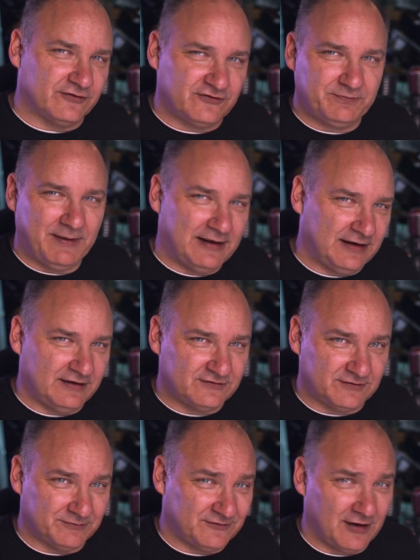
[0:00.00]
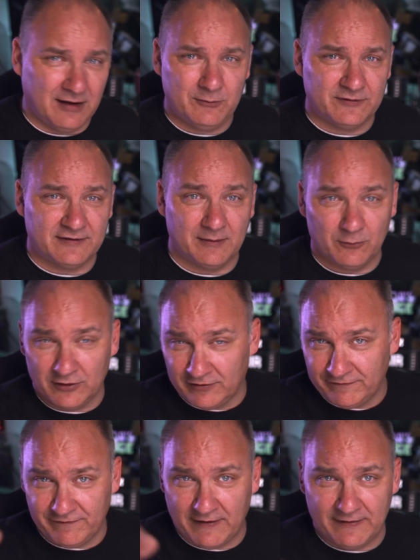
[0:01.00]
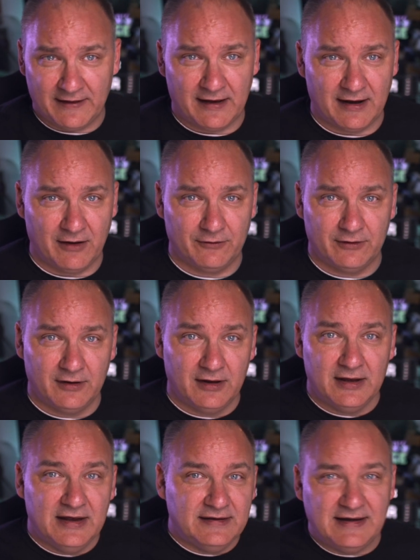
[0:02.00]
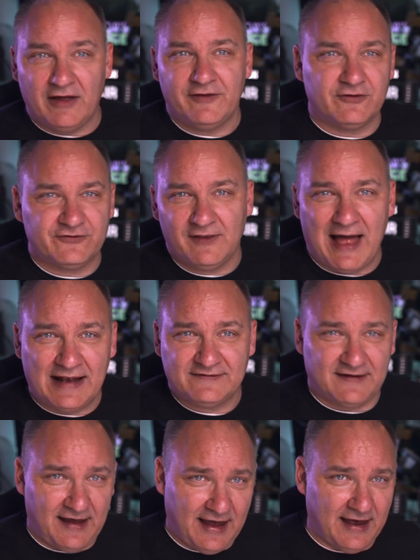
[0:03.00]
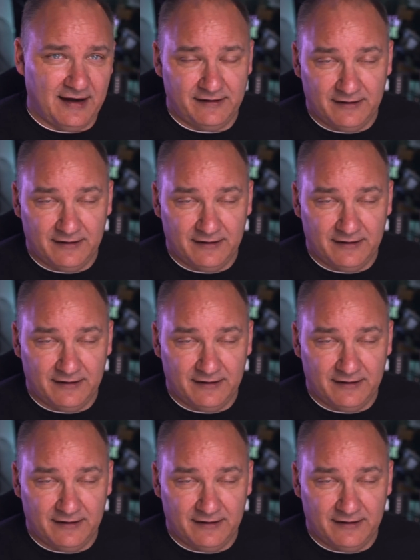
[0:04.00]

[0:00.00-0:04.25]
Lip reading: spending some time with them? We're going to find that out. Now, there's lots ahead,